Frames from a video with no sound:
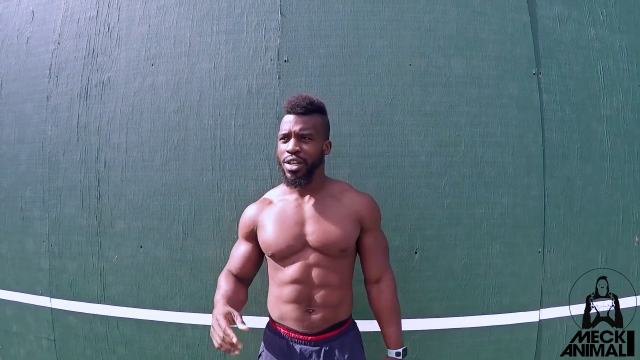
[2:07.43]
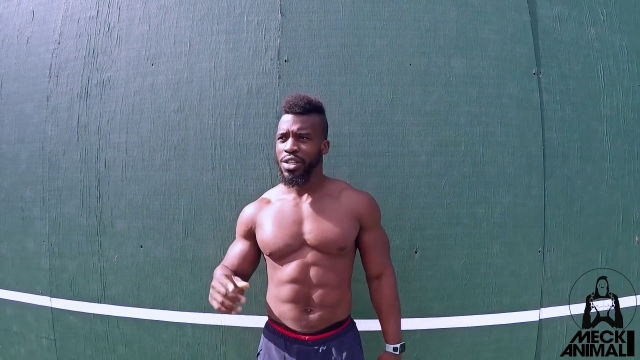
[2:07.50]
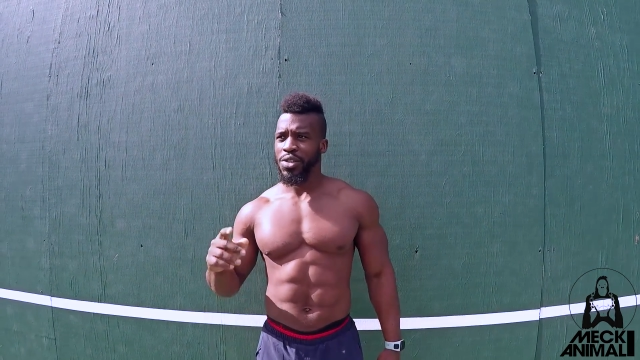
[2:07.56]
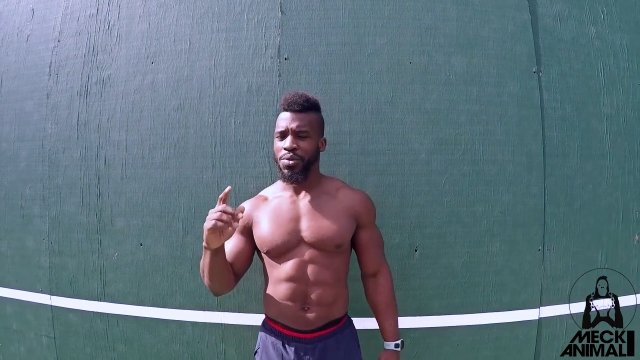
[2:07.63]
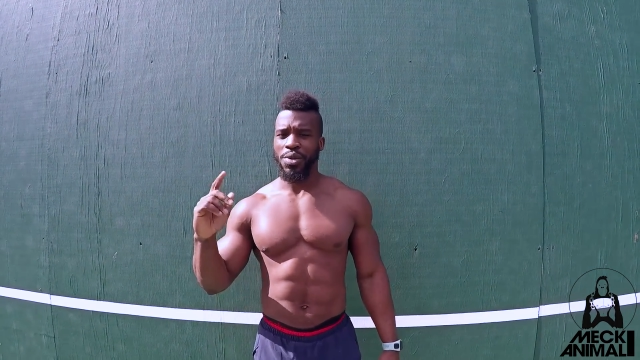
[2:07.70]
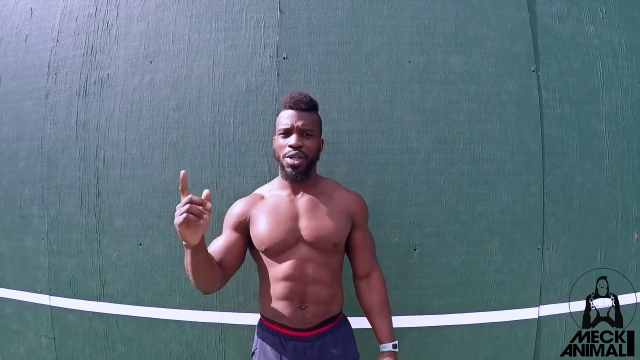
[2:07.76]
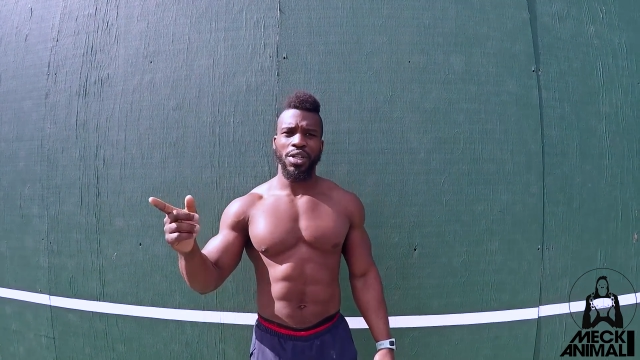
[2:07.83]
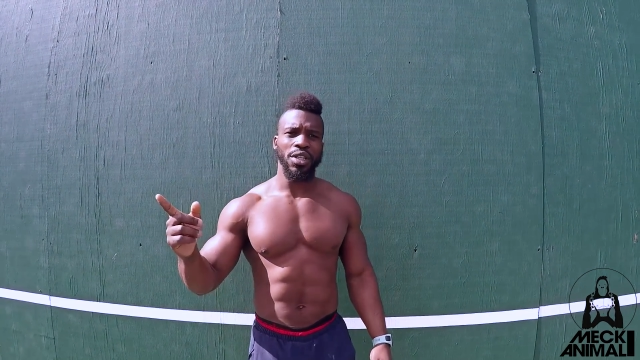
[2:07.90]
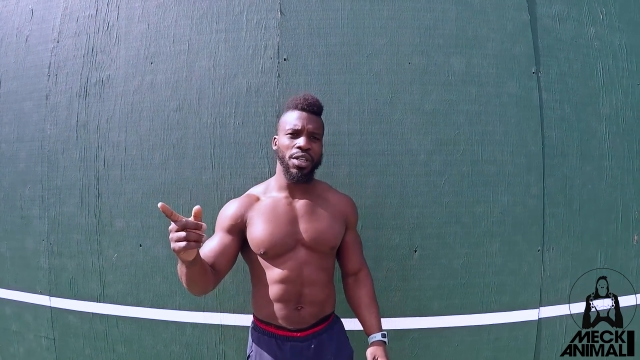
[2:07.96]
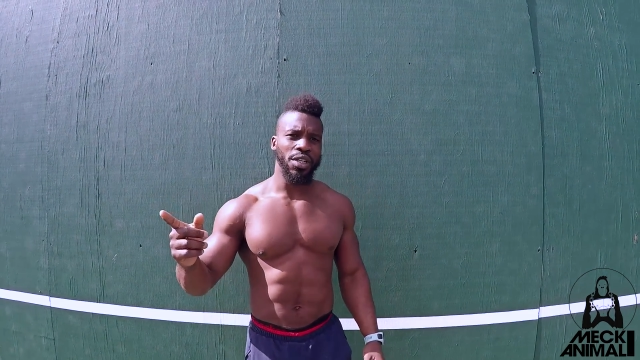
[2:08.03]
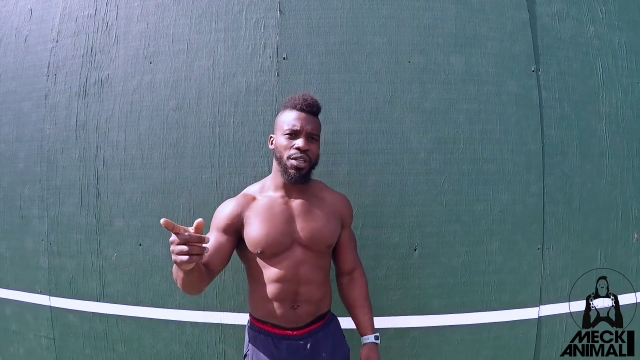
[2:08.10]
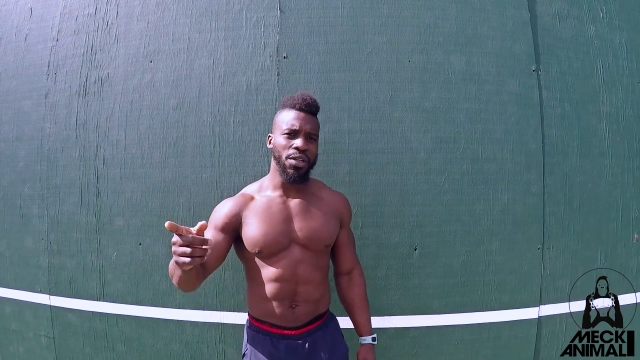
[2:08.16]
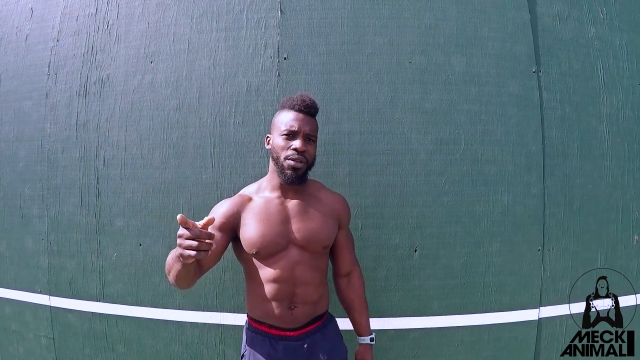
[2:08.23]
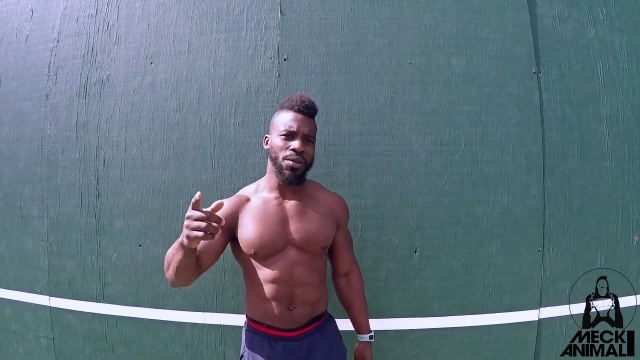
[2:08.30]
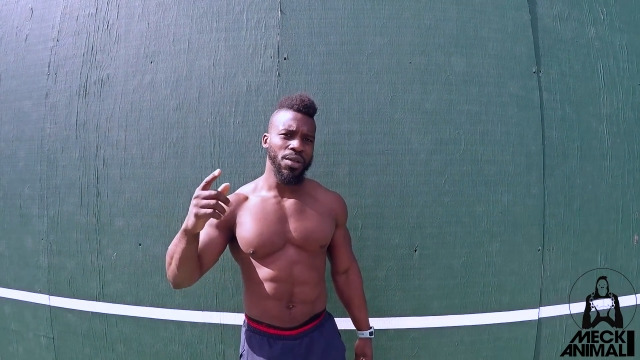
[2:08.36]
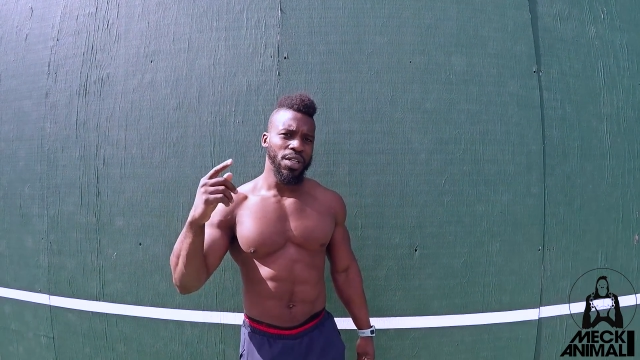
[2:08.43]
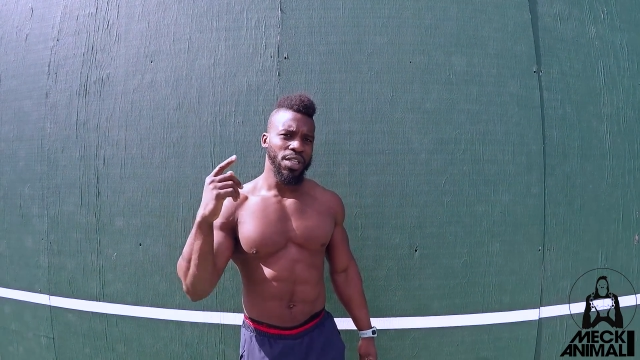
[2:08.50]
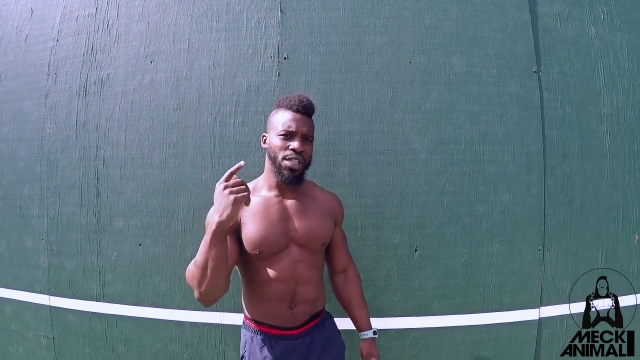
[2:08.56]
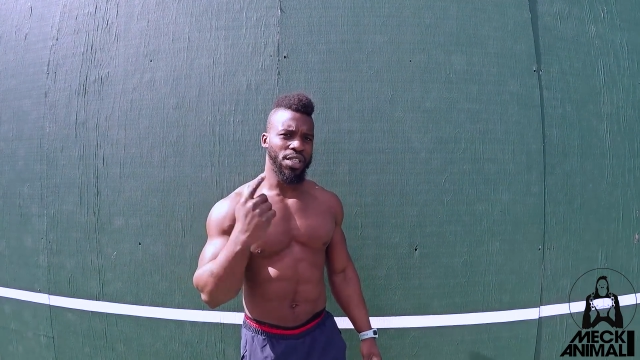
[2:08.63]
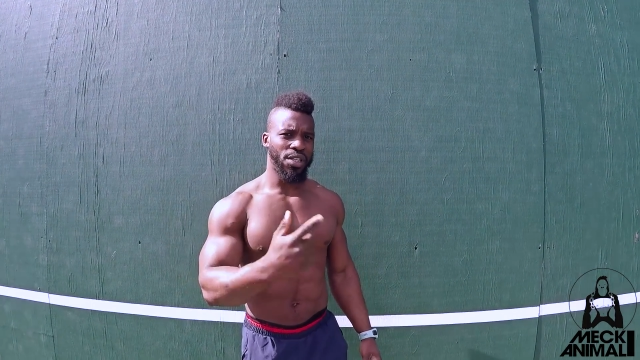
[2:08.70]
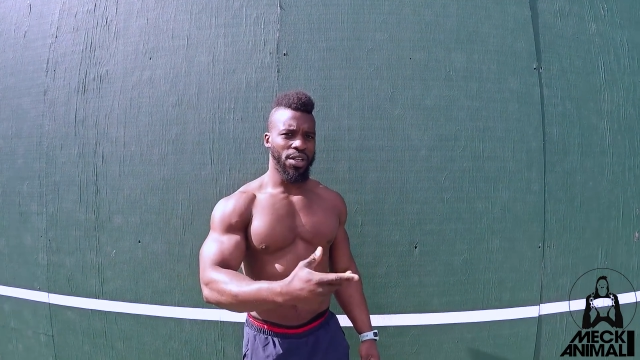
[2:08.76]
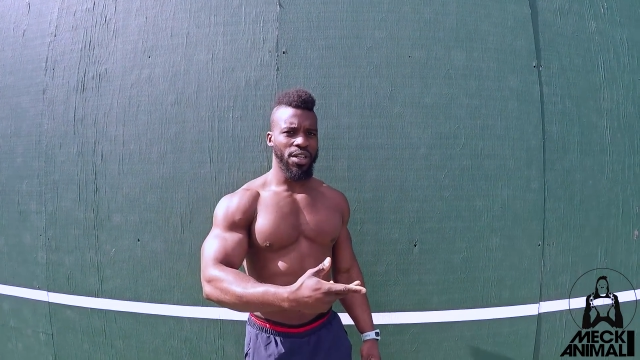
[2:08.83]
So we're gonna go
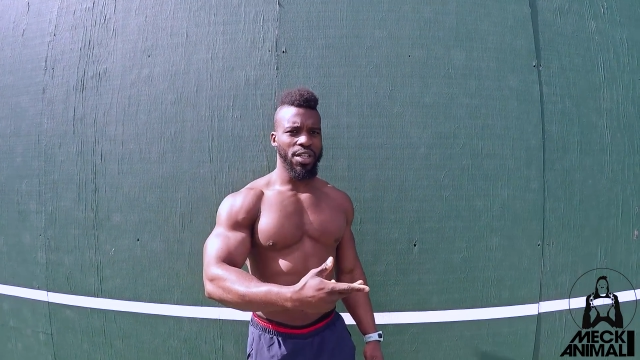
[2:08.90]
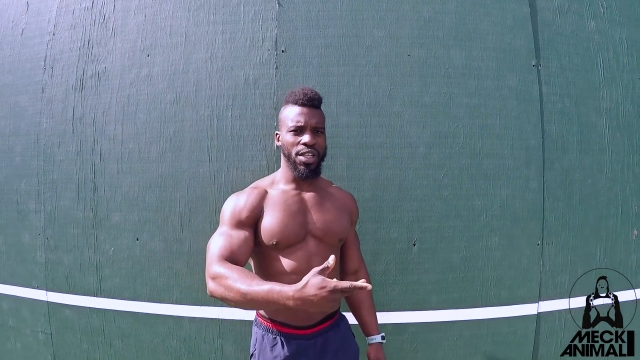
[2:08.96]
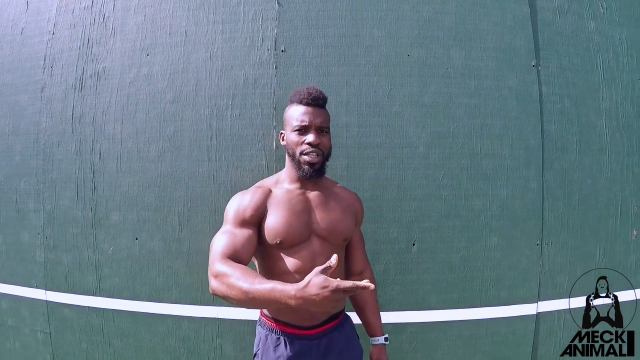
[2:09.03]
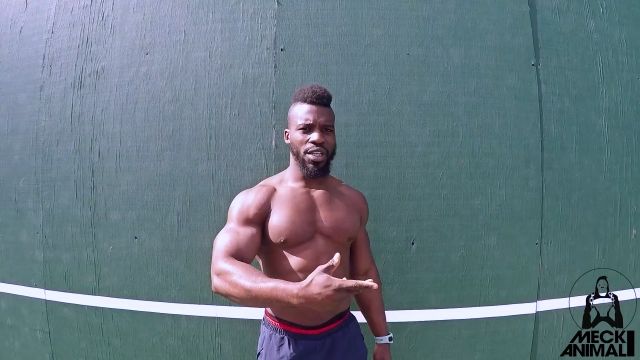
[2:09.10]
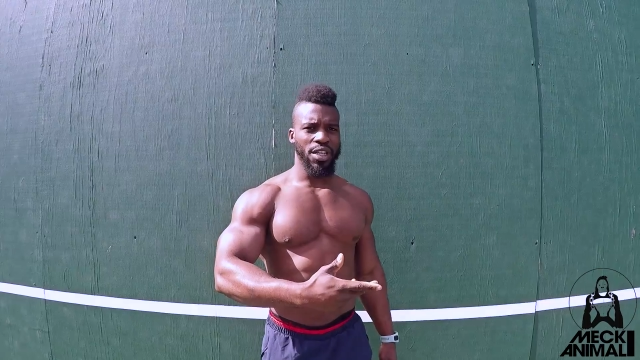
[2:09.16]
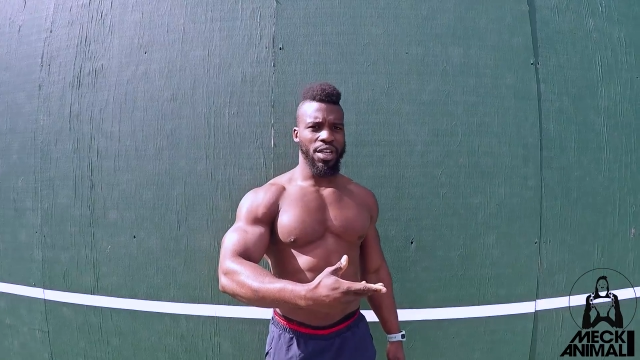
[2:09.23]
sturdy.